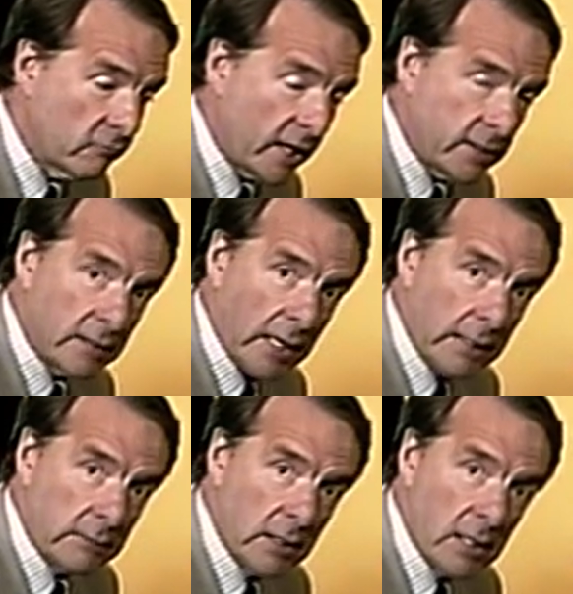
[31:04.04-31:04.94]
right
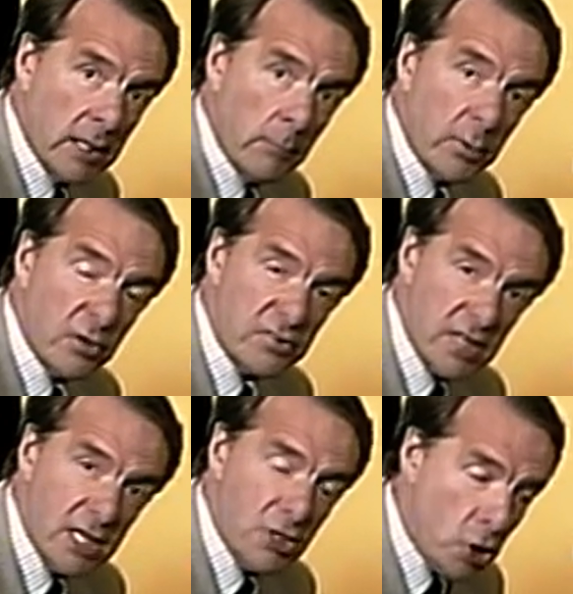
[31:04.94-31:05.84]
down, because
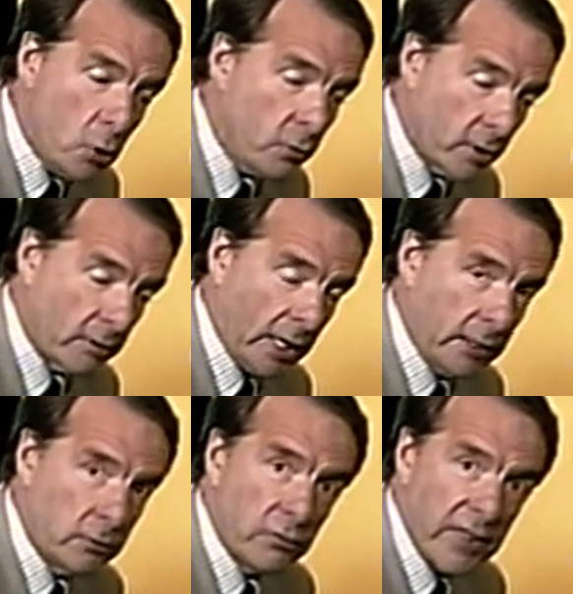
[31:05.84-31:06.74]
he knew the
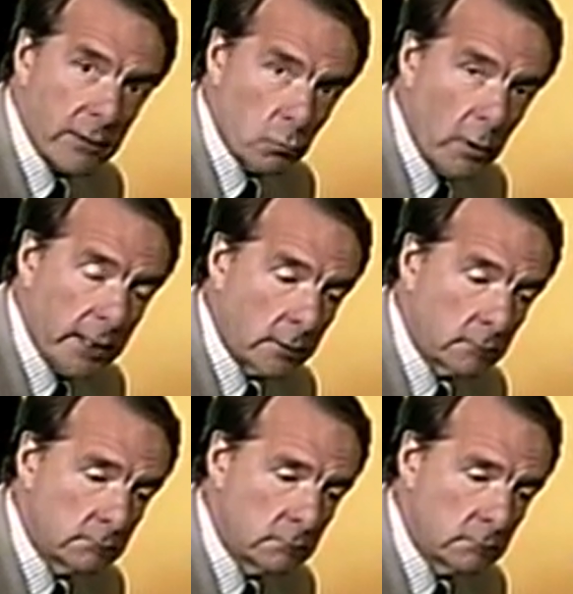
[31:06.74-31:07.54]
ground that well.